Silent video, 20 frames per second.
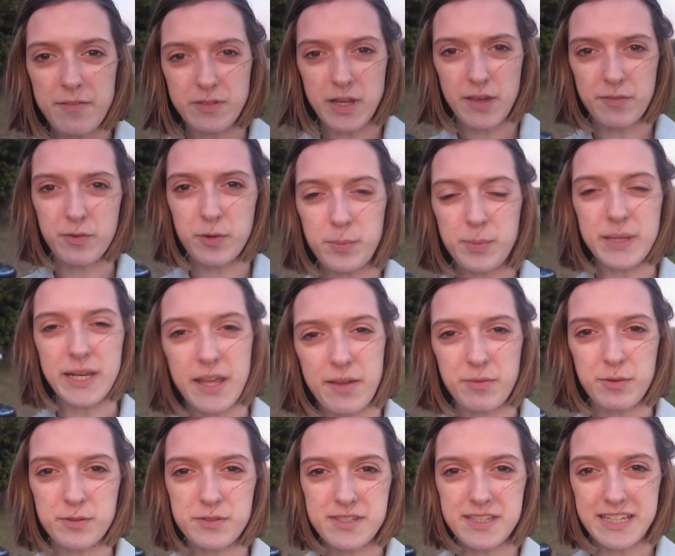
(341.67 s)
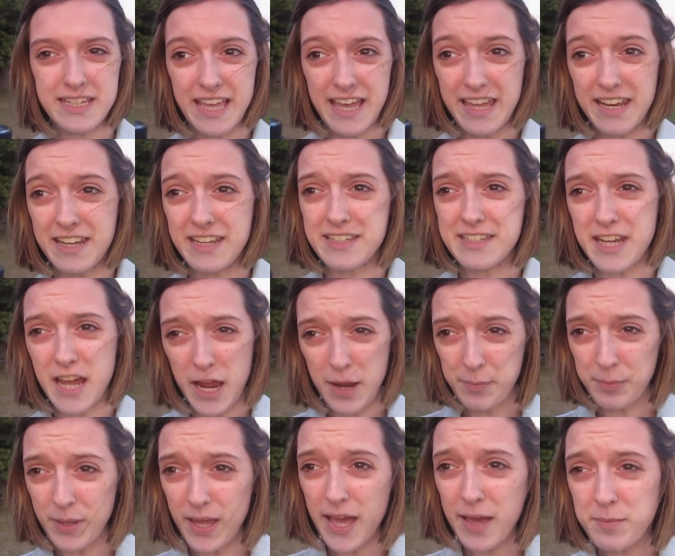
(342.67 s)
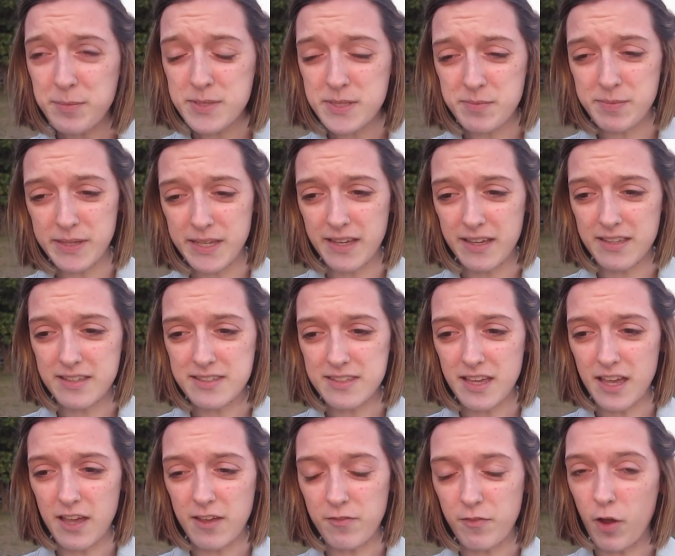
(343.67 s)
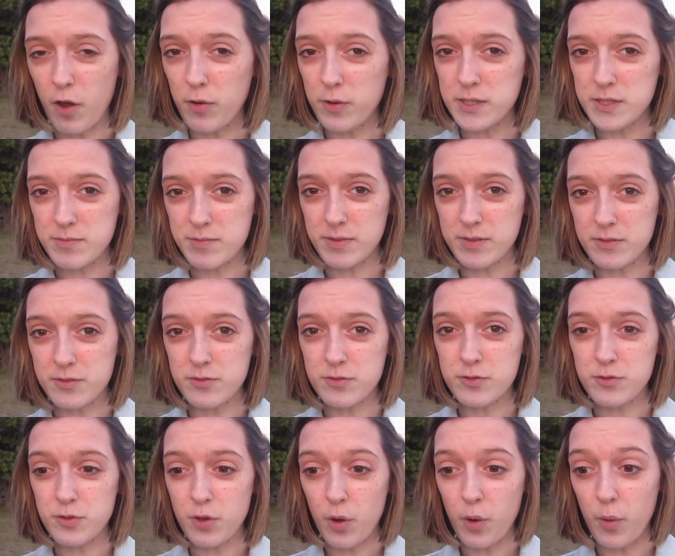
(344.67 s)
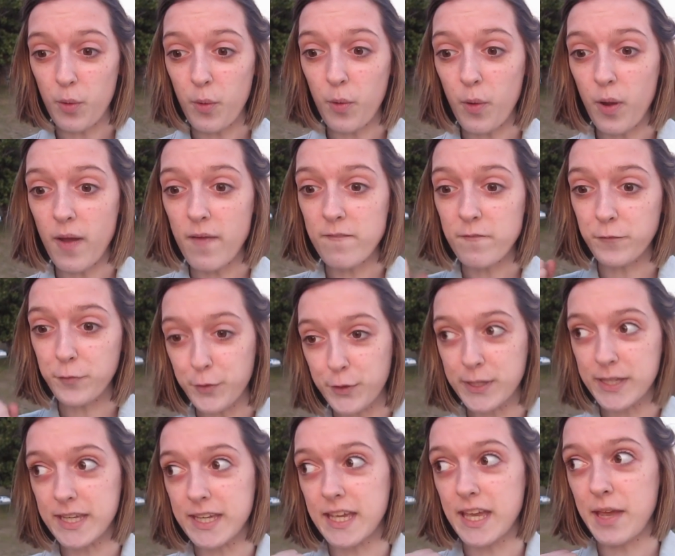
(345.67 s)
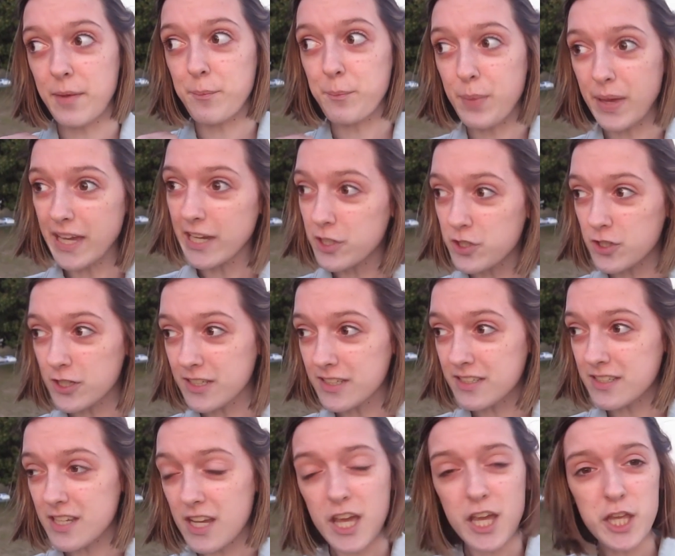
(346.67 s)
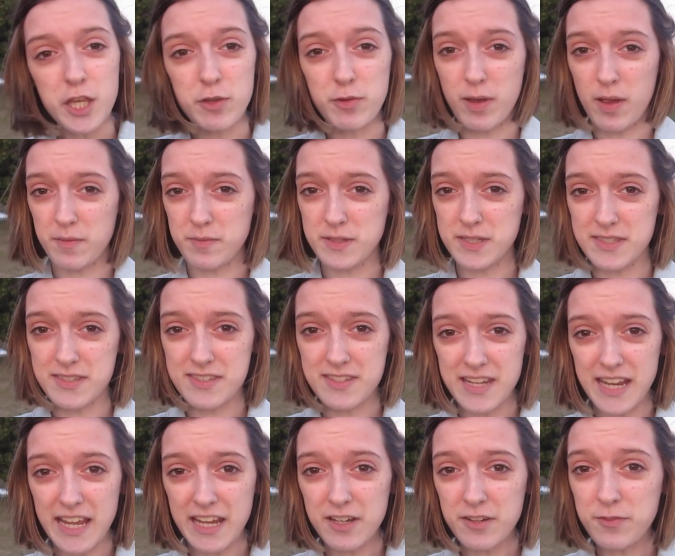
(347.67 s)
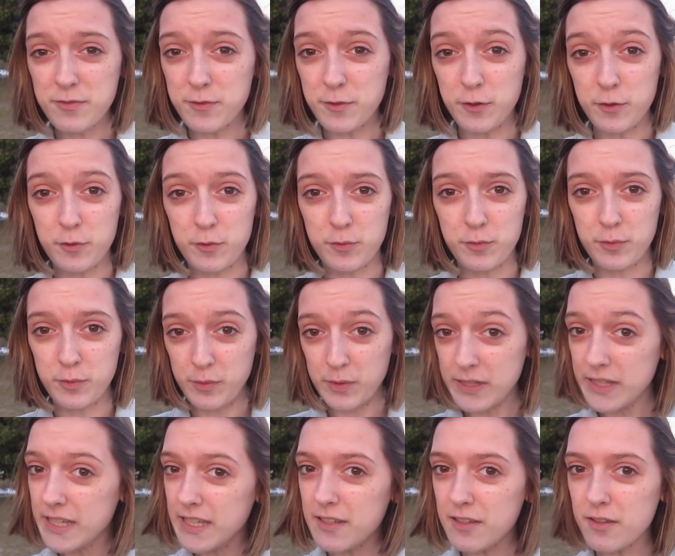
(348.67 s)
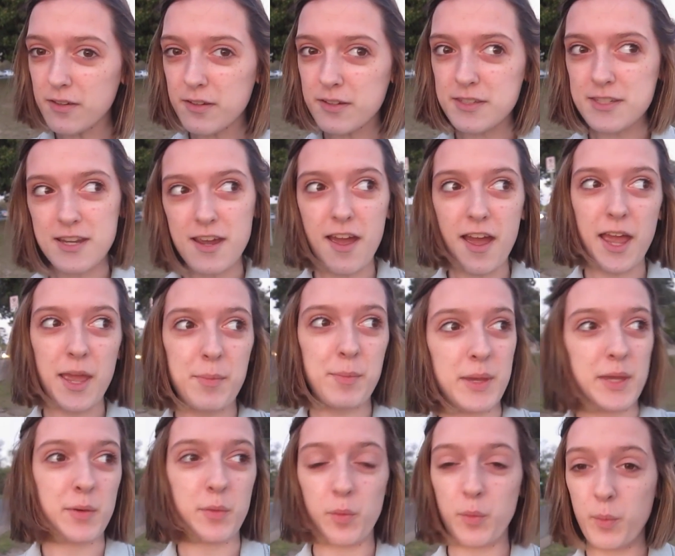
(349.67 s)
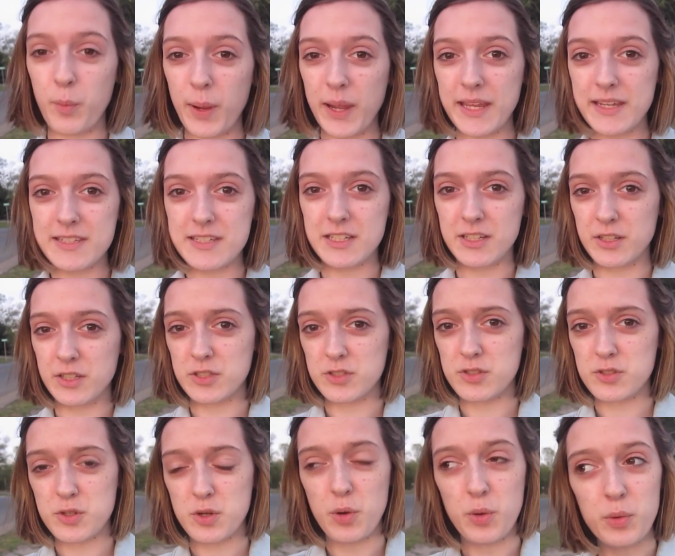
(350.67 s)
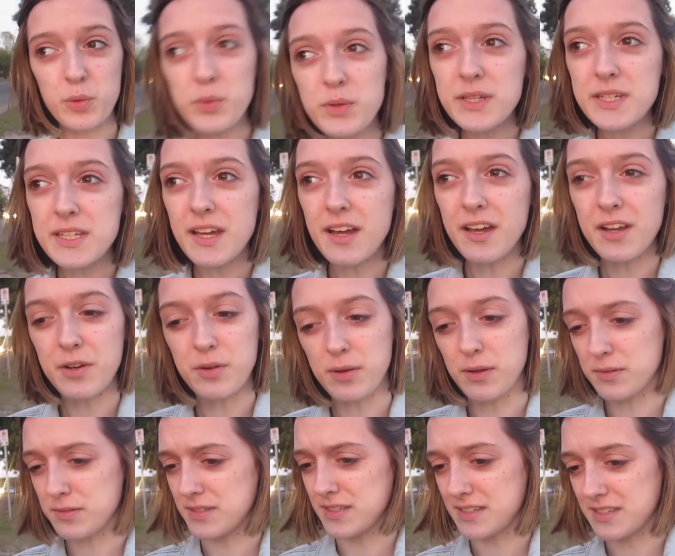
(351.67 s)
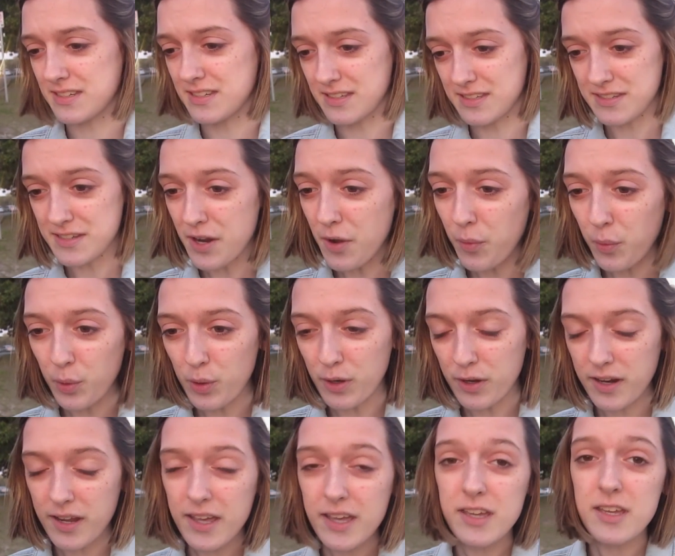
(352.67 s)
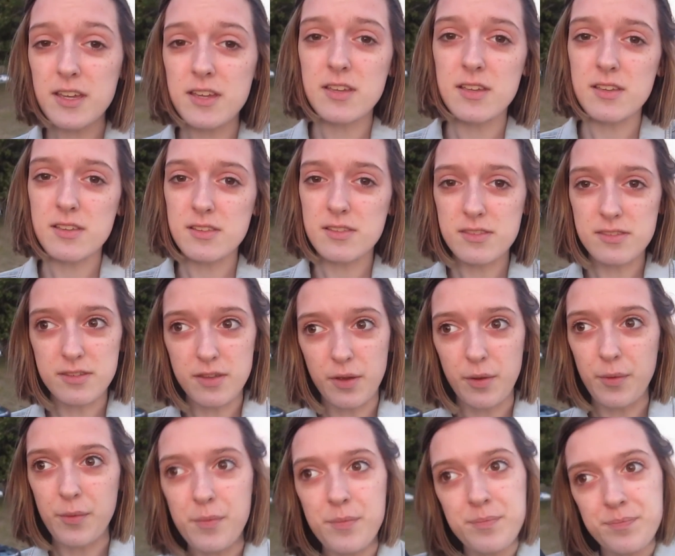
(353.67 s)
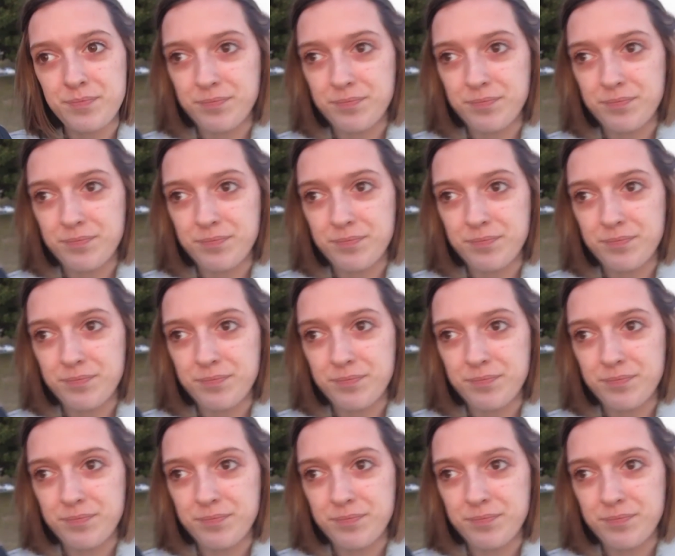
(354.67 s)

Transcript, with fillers: I've never been able to get a time lapse because I've always been so freaking impatient. You have to stand for a really long time and wait till it's totally done or else it does not work. So,